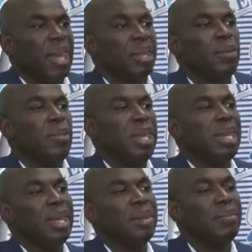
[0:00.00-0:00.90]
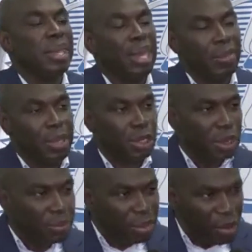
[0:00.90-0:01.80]
that we can be able
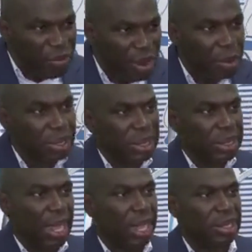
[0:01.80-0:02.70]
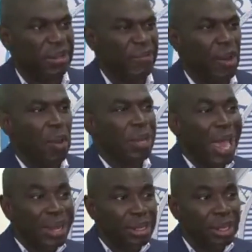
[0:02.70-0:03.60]
to move our society forward,
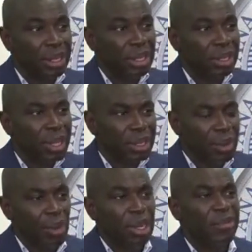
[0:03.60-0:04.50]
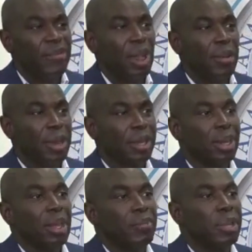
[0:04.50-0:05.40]
and not only forward,
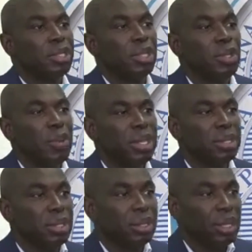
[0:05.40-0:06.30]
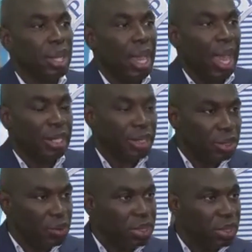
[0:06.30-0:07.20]
but to do it and to
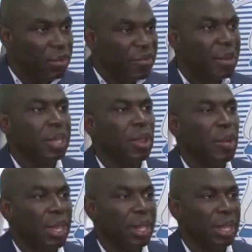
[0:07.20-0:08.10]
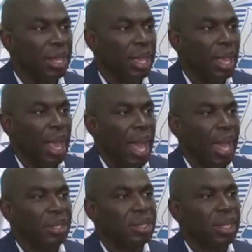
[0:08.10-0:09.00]
do so very quickly
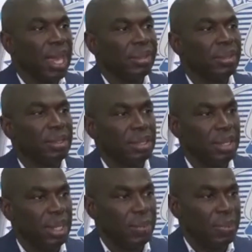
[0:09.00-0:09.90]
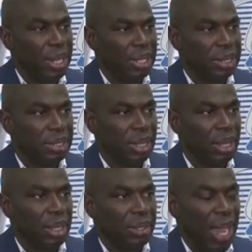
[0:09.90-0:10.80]
and to get to the place,
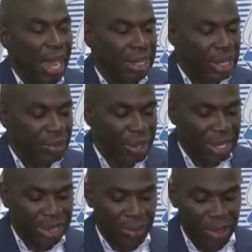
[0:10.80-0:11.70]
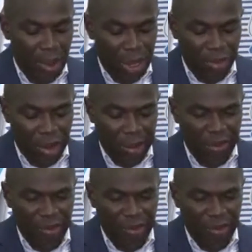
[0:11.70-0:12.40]
the ideal place that we all dream